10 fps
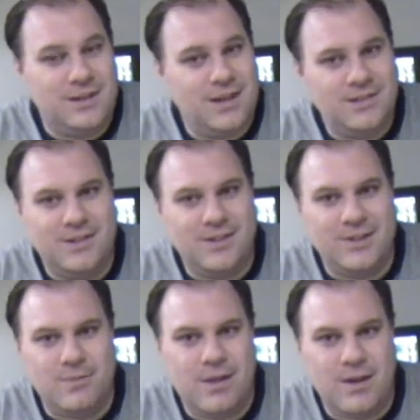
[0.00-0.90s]

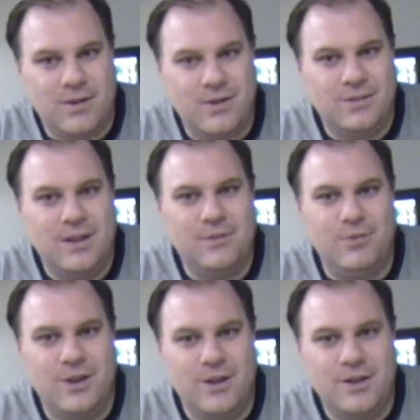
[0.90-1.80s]
somewhere half a
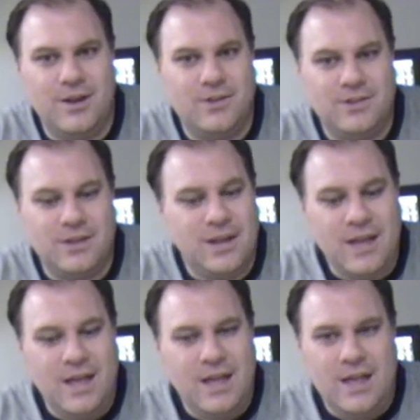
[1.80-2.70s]
nation away isn't
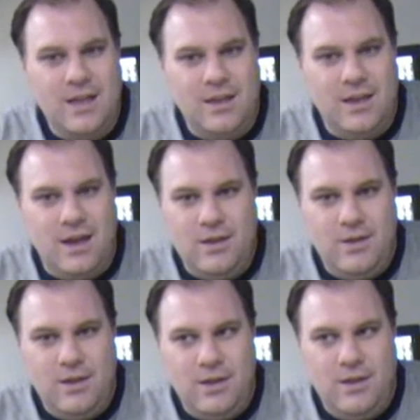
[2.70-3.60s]
necessarily going to be a good
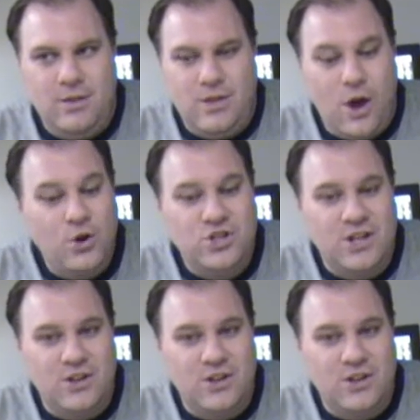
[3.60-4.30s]
thing for you, because